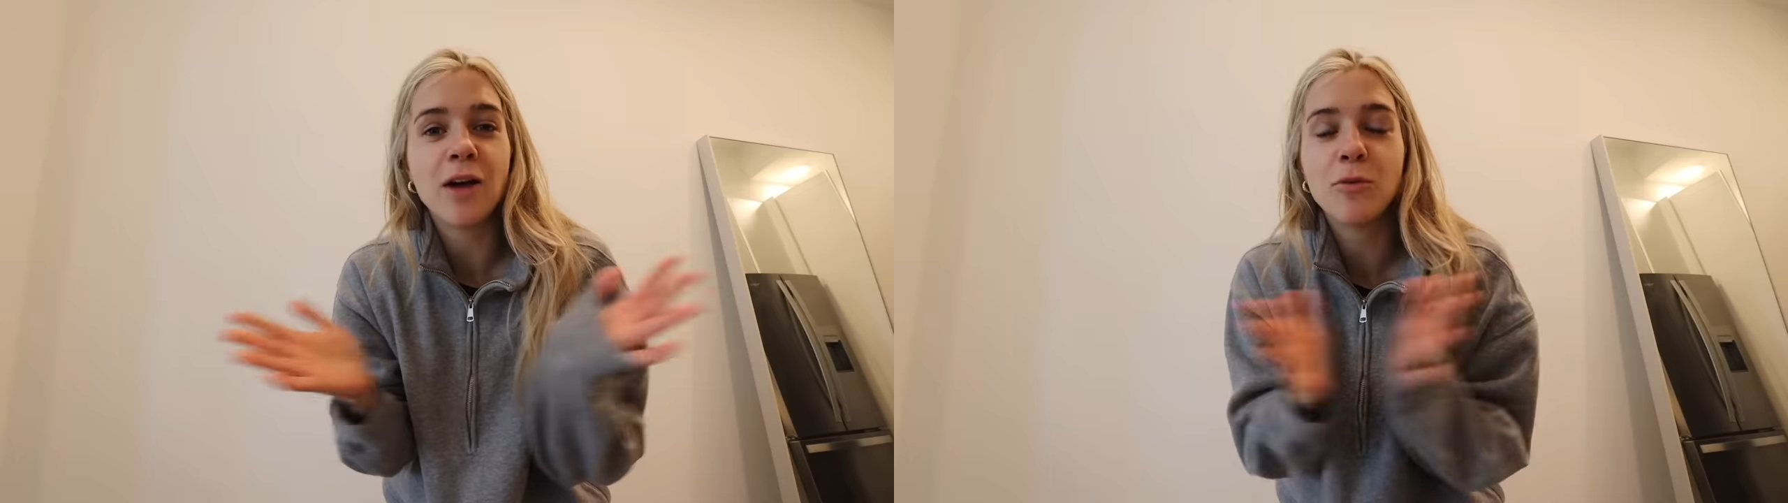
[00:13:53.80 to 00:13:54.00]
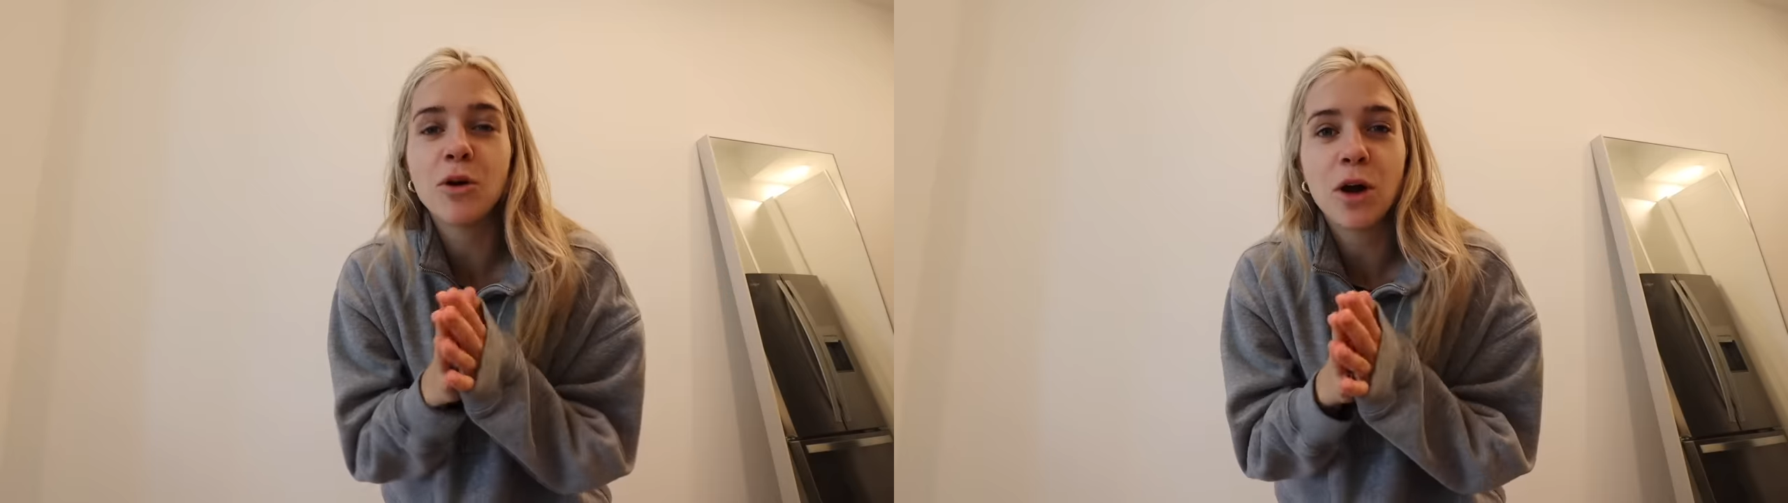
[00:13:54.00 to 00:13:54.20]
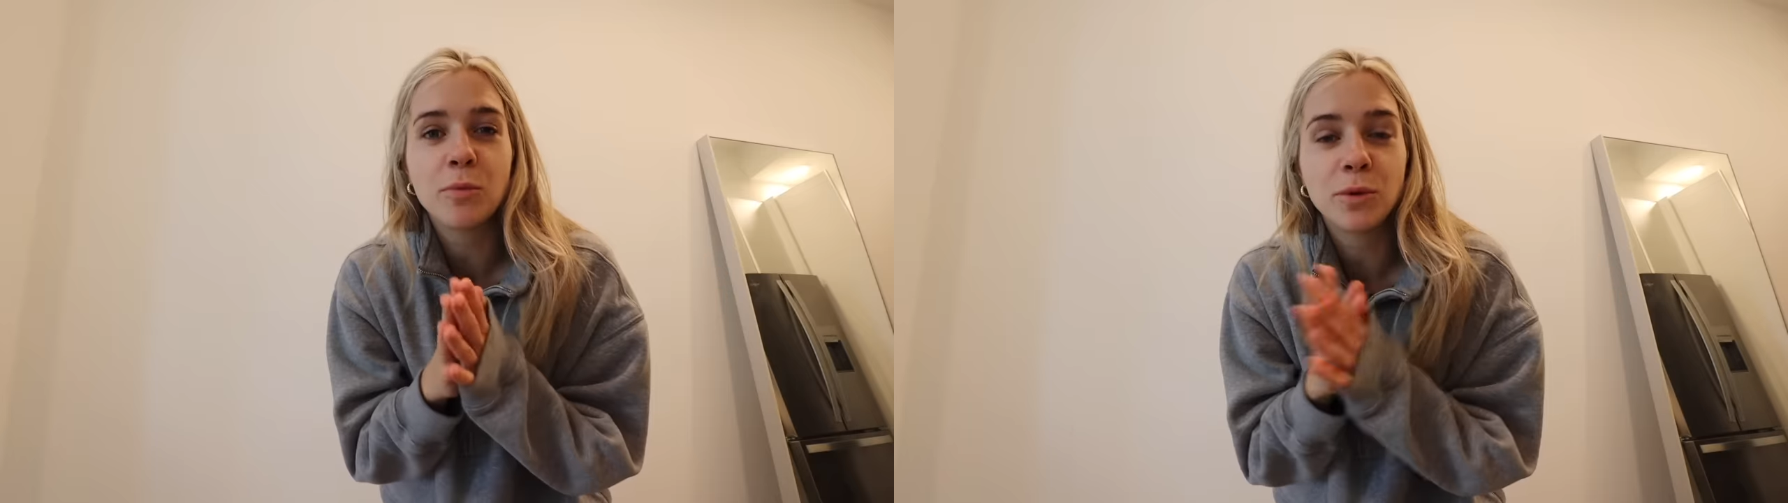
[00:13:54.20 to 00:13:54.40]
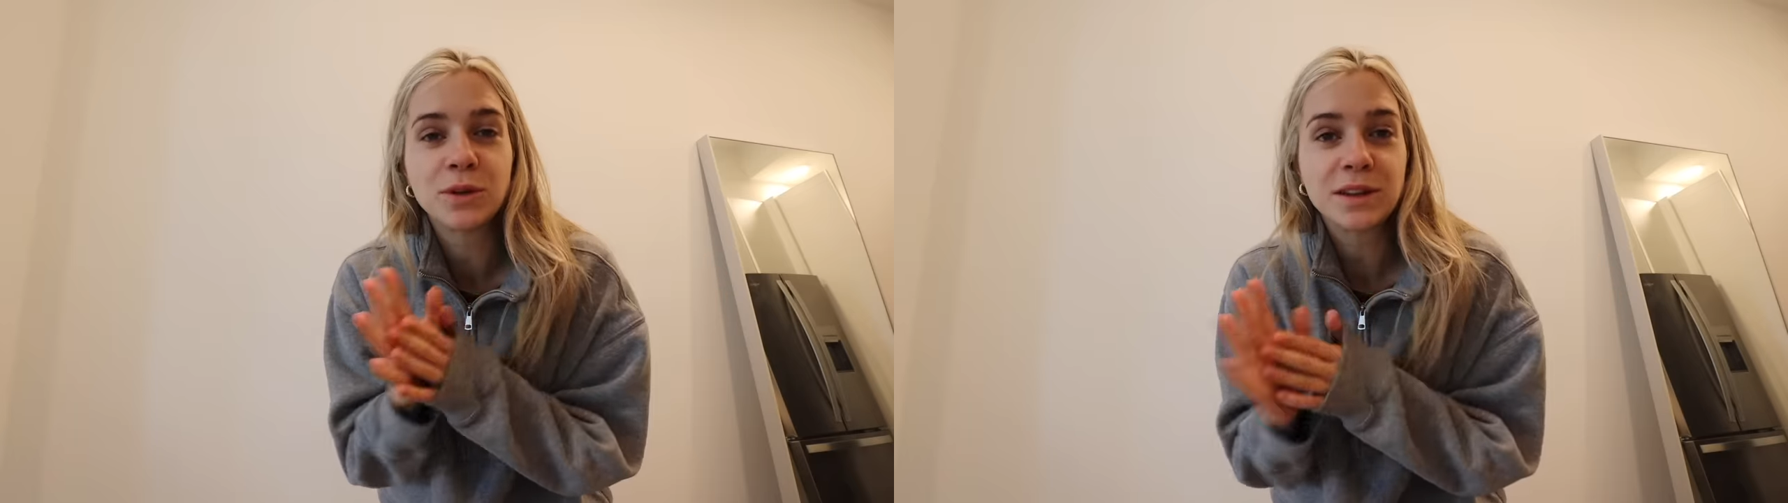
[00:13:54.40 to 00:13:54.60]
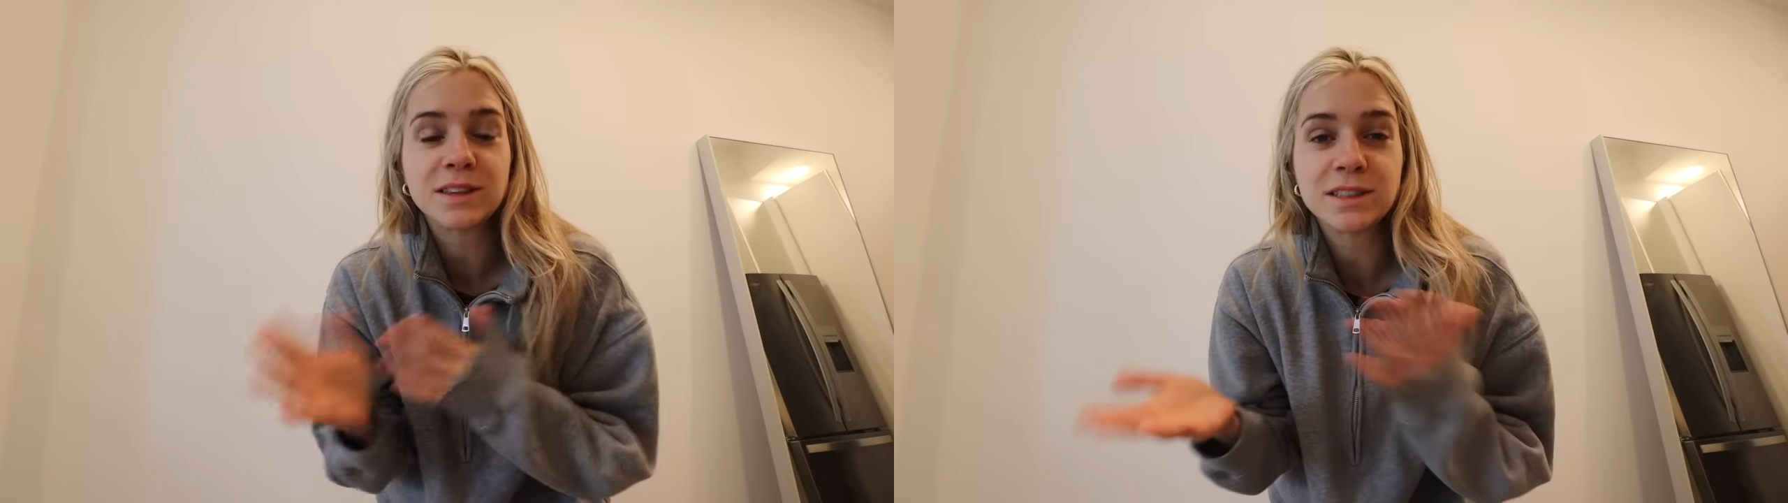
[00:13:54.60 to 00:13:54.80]
I woke up and
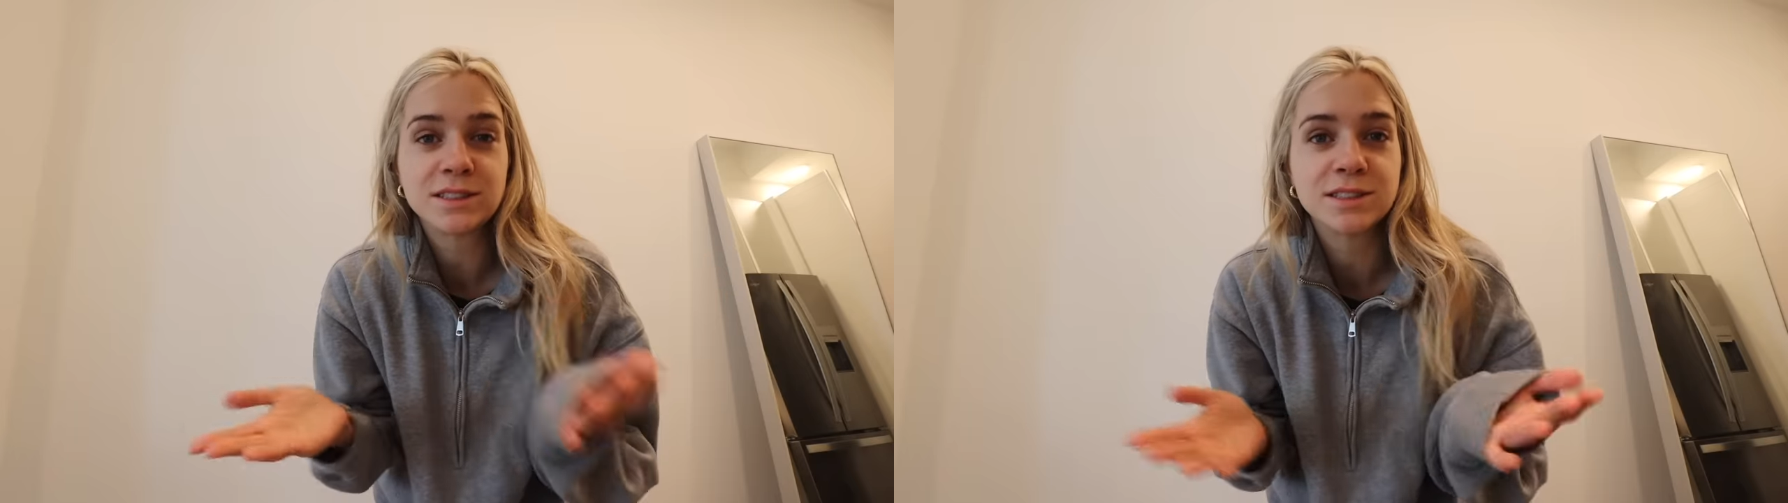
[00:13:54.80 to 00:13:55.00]
was like, this